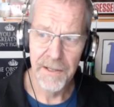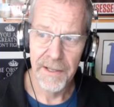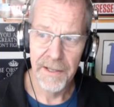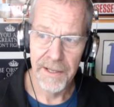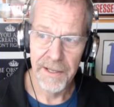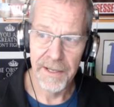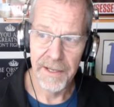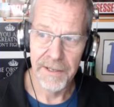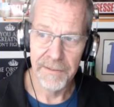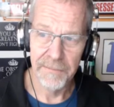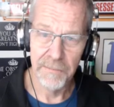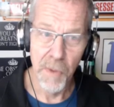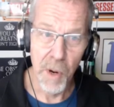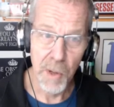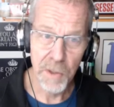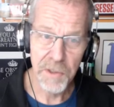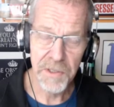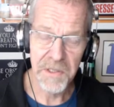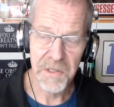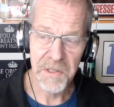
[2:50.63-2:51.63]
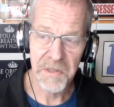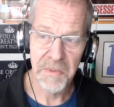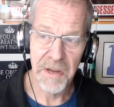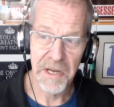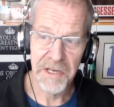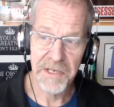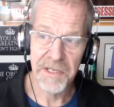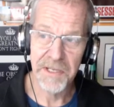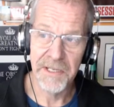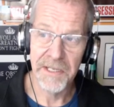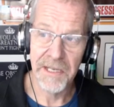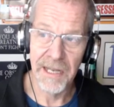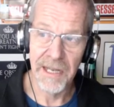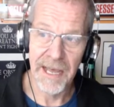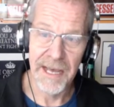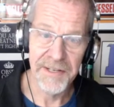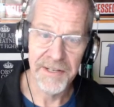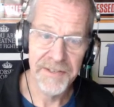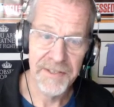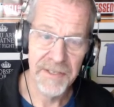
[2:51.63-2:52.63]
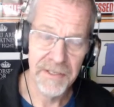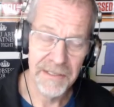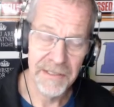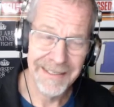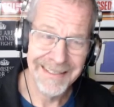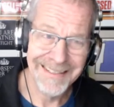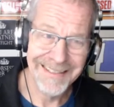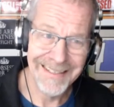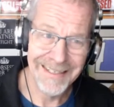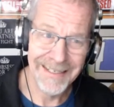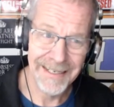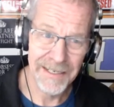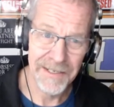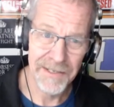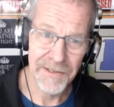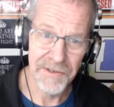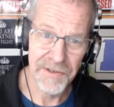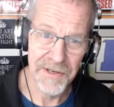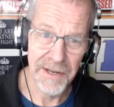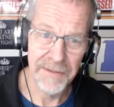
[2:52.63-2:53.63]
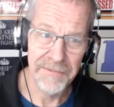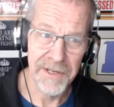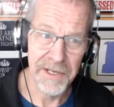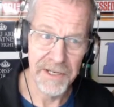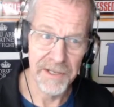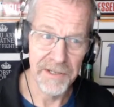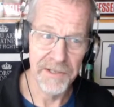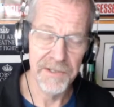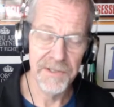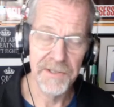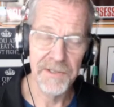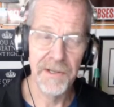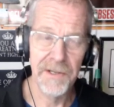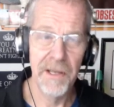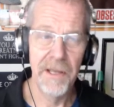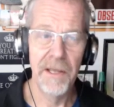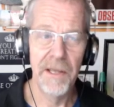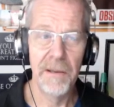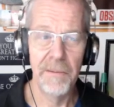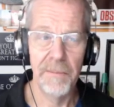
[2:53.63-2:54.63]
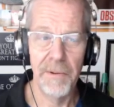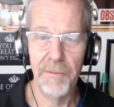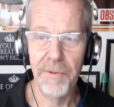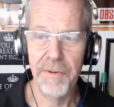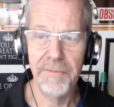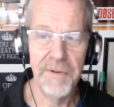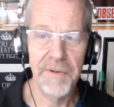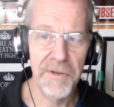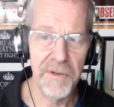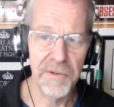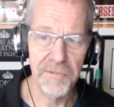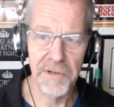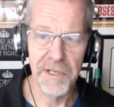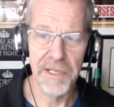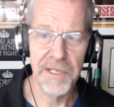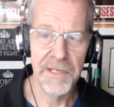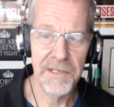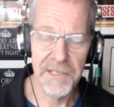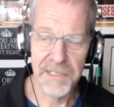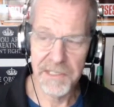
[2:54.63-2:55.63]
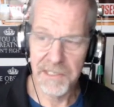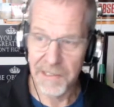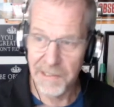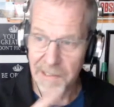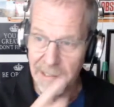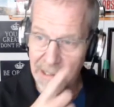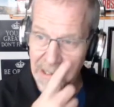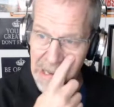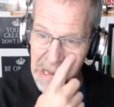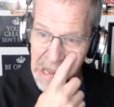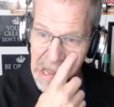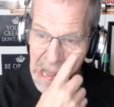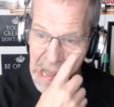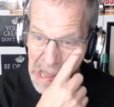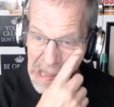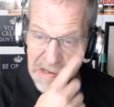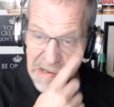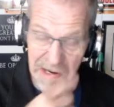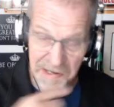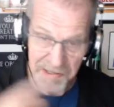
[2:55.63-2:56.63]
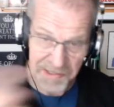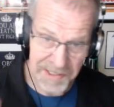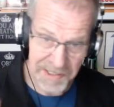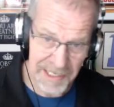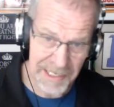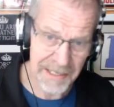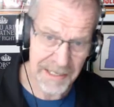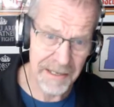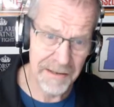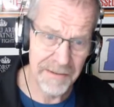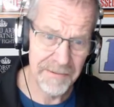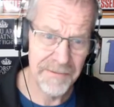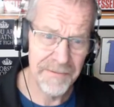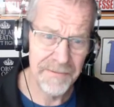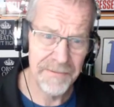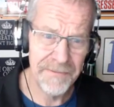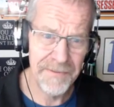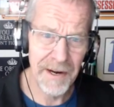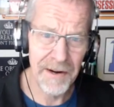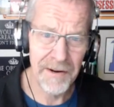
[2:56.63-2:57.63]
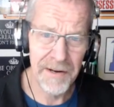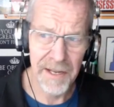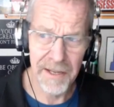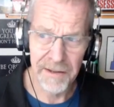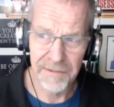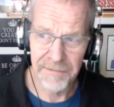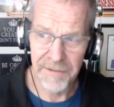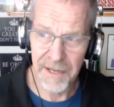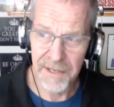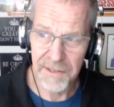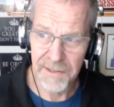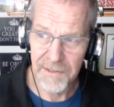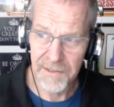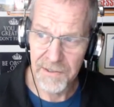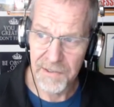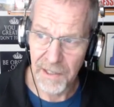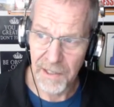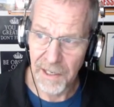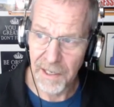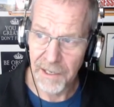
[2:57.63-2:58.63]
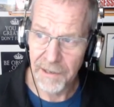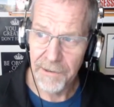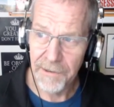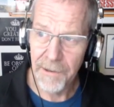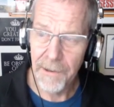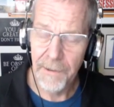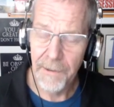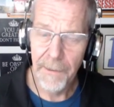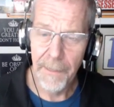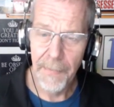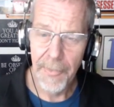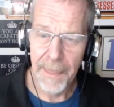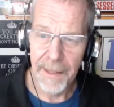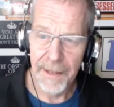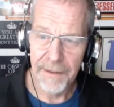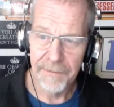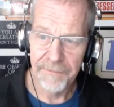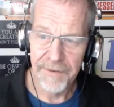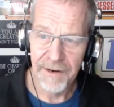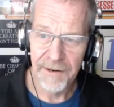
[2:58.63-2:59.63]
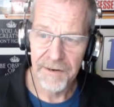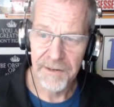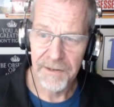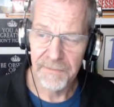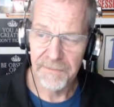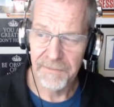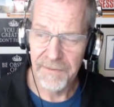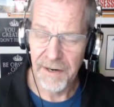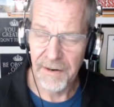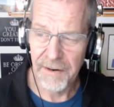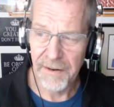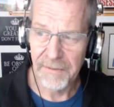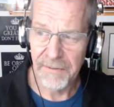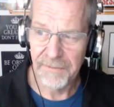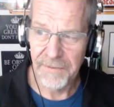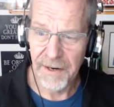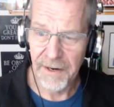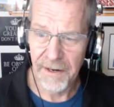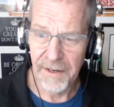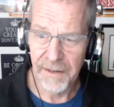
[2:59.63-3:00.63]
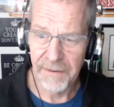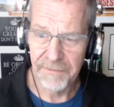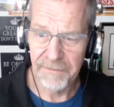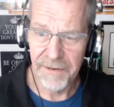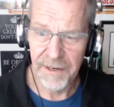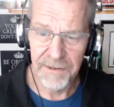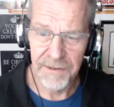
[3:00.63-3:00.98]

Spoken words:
and most especially the last 6 or 7 years. Well, we've been doing religiously in our city fairy day events. And very, very, very, very